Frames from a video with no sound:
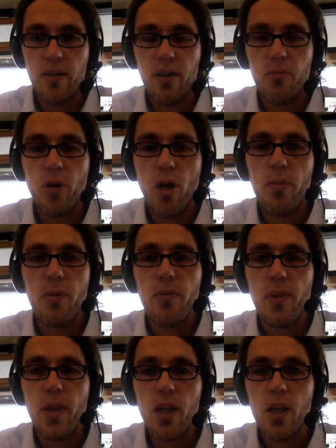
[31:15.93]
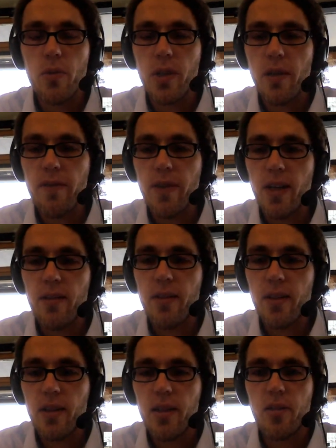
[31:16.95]
the problems we are currently
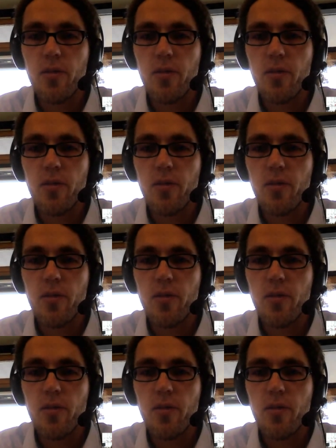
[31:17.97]
facing,